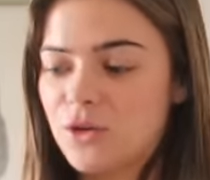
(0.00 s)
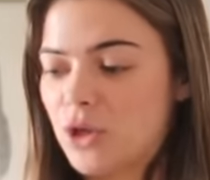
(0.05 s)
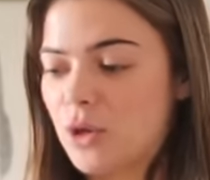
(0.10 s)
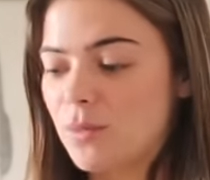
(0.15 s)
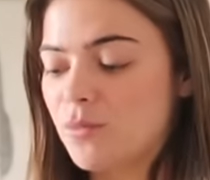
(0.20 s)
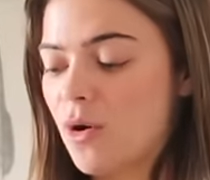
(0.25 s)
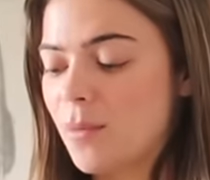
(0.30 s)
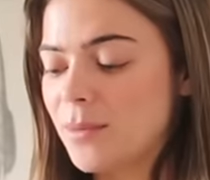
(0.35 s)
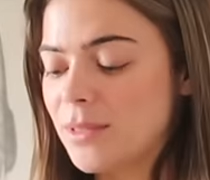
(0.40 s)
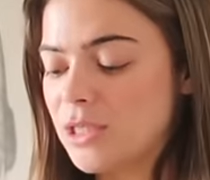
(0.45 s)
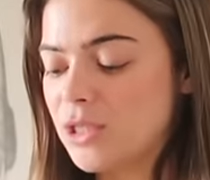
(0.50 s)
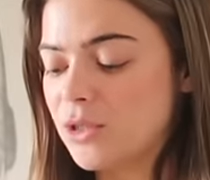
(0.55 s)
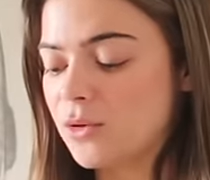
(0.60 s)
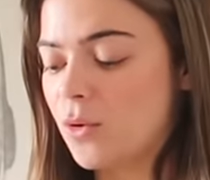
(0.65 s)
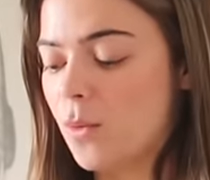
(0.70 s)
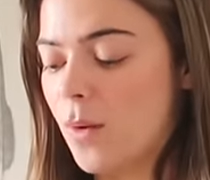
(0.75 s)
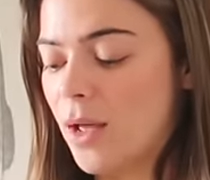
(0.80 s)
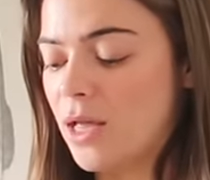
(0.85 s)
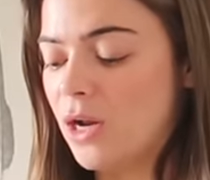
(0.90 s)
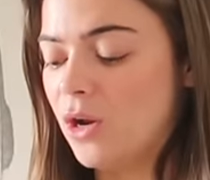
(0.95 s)
You can probably do
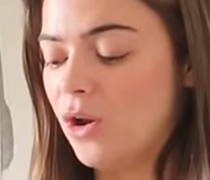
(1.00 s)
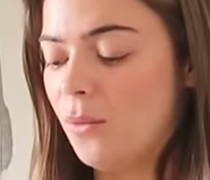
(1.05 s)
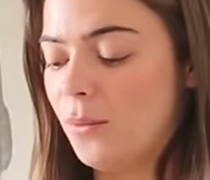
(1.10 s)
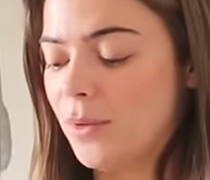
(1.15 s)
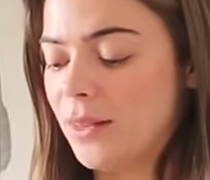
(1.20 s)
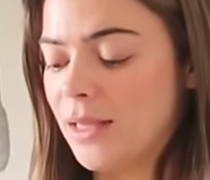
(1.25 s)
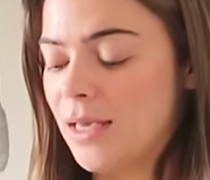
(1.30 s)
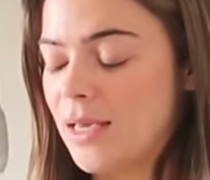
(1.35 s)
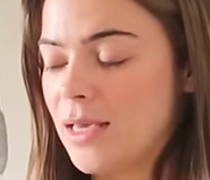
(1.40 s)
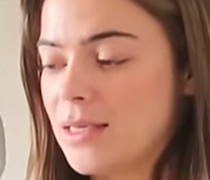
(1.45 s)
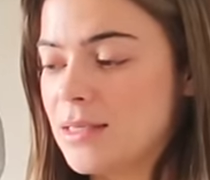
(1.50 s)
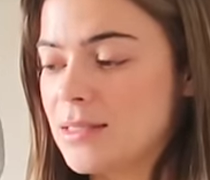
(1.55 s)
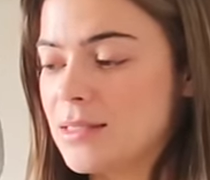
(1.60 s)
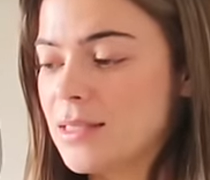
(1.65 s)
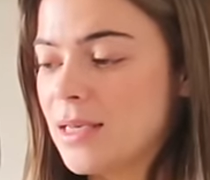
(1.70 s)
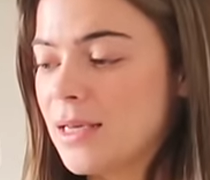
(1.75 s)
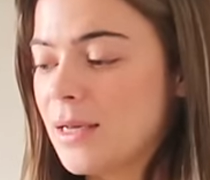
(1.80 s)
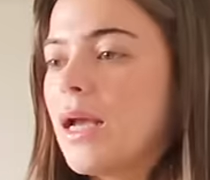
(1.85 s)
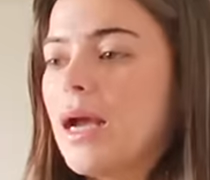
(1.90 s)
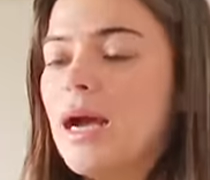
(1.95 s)
quite a lot with these.